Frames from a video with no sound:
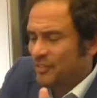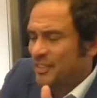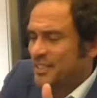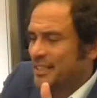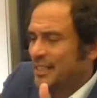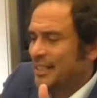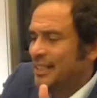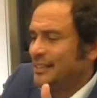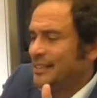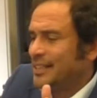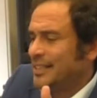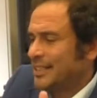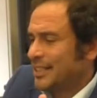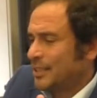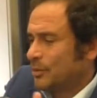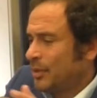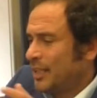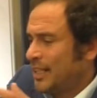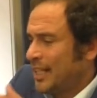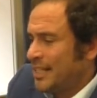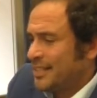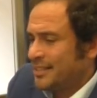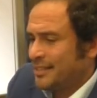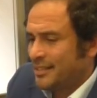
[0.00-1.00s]
facilities as
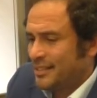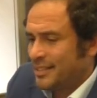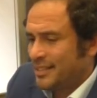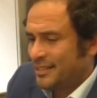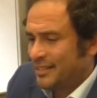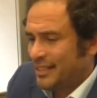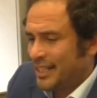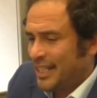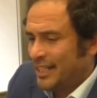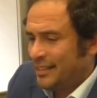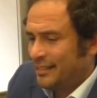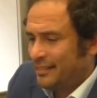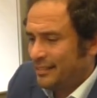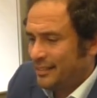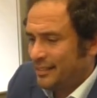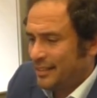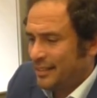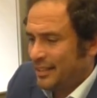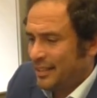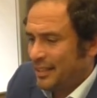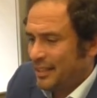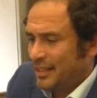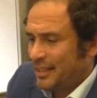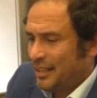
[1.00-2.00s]
well as in the state
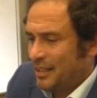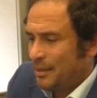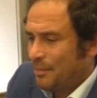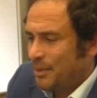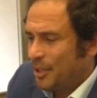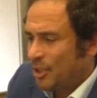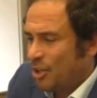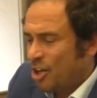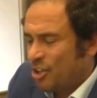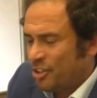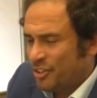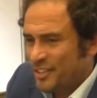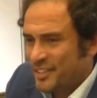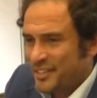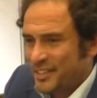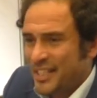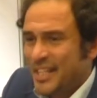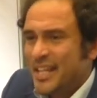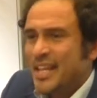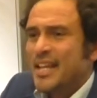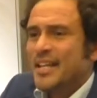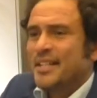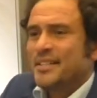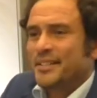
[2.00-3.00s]

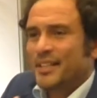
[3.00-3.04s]
bureaucracy,